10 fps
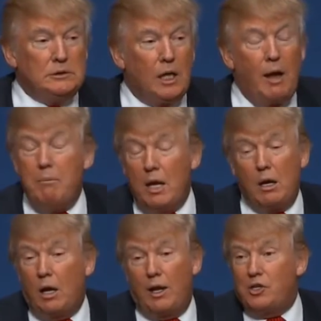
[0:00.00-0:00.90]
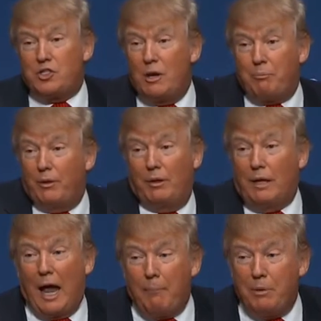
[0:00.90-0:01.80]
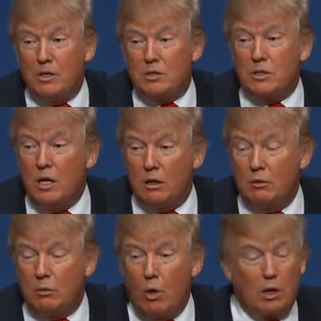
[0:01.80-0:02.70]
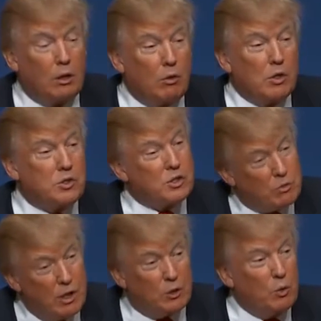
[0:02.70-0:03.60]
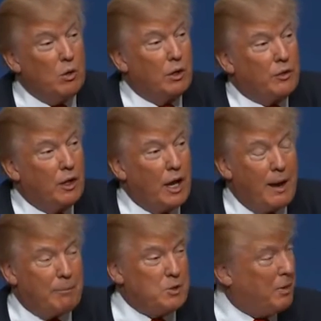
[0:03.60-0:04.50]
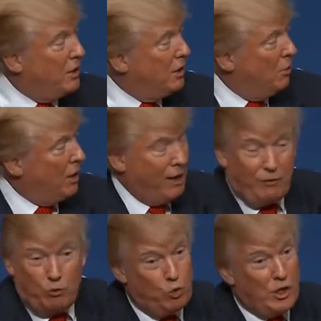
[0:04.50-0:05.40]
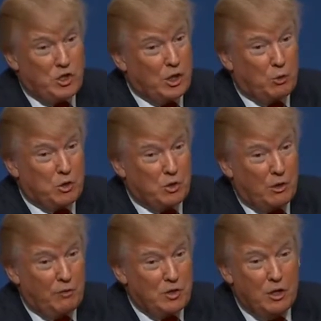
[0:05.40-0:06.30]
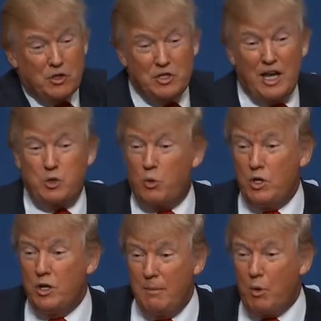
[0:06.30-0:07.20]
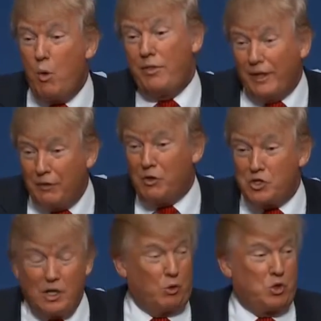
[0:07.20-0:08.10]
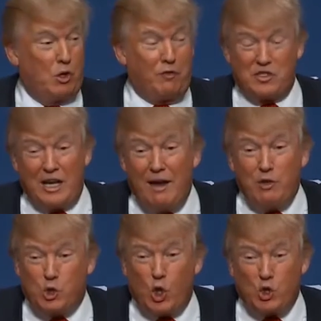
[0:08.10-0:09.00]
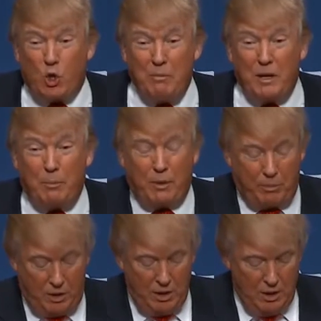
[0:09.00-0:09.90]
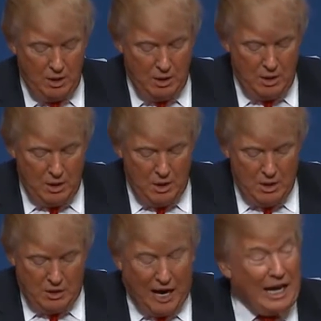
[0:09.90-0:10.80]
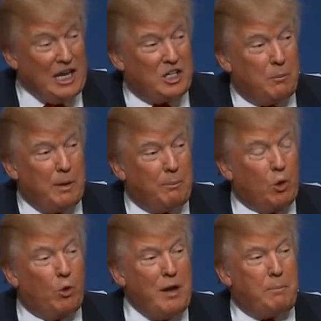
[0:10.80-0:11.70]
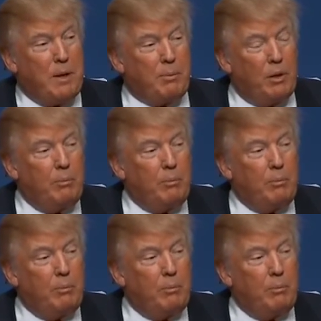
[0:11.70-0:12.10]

I mean, unless something happens, walk across the street, the wrong thing happens. But I tell you what, I have a great Secret Service. It's nice when you're number 1, they give you a Secret Service. I never saw so many people. Talented people, great people.